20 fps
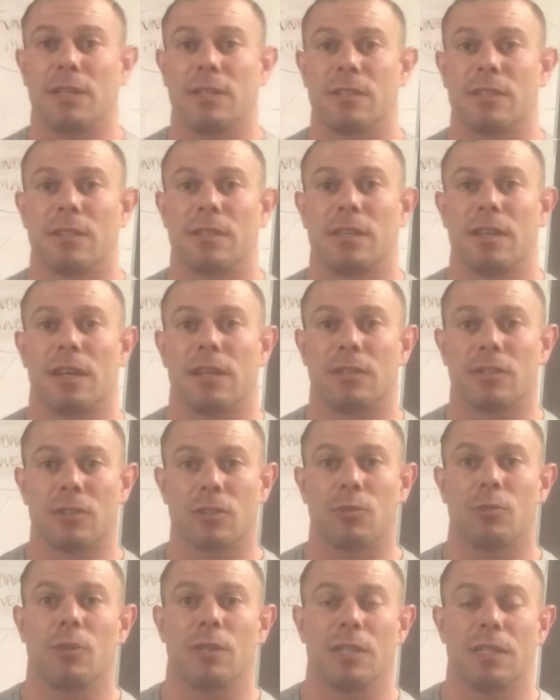easily and
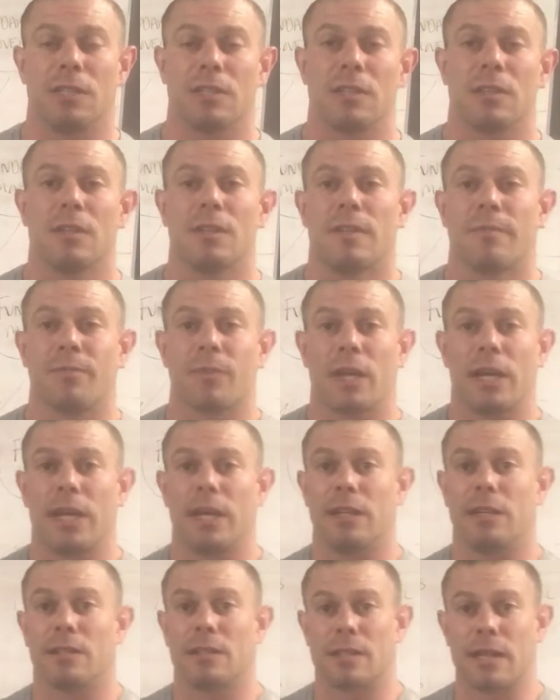squeeze
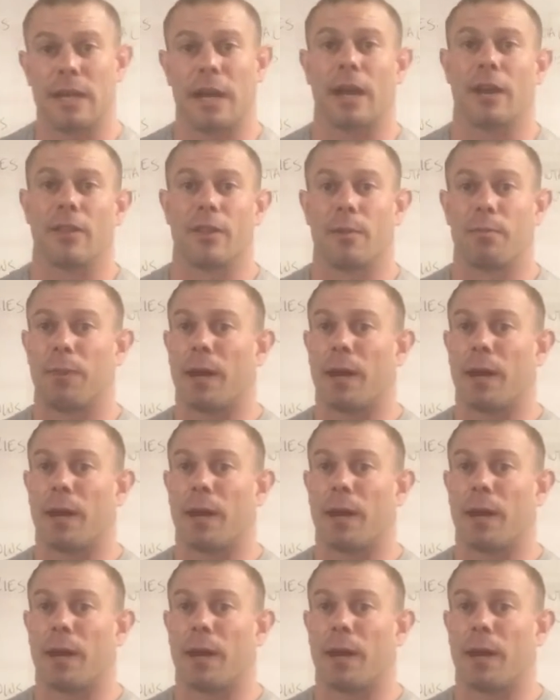and stay out of their